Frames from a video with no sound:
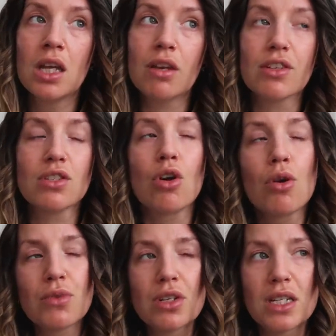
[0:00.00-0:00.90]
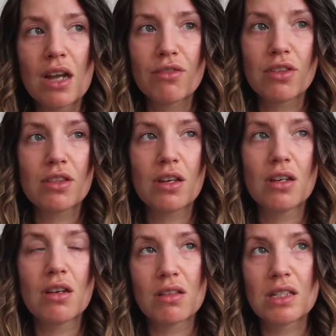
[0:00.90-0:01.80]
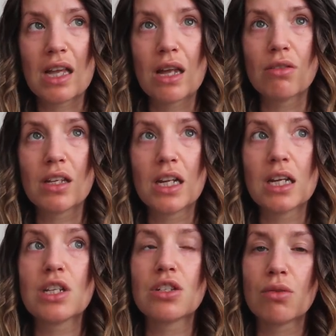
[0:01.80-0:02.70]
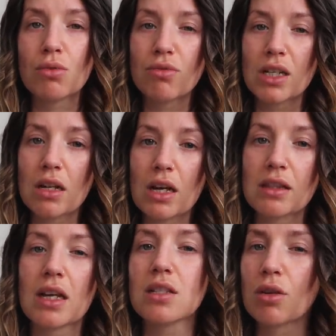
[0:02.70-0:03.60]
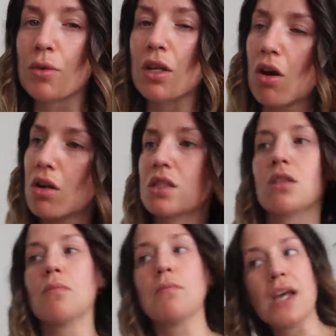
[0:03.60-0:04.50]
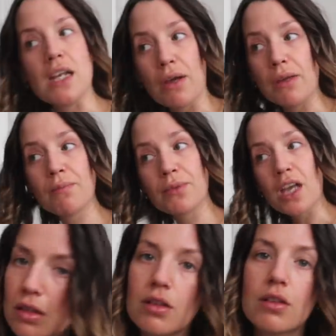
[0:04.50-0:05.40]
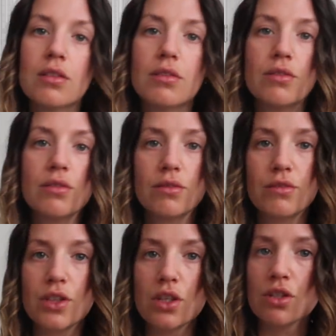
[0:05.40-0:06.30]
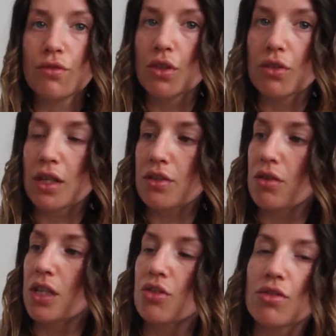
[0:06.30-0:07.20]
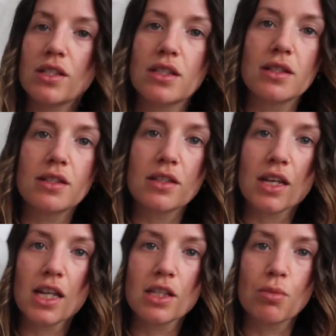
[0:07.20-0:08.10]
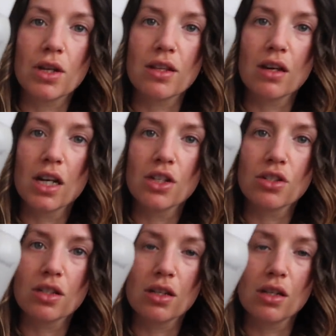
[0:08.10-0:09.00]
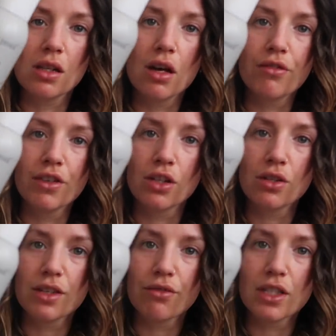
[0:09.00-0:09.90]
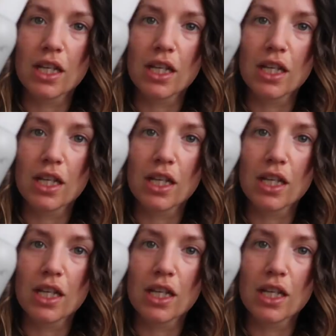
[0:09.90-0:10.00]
if there's an option to have another scan on the N H S, I would really like that, so I'm going to ask them. But anyway, for those of you that are interested, this is the hairspray that I just love and use every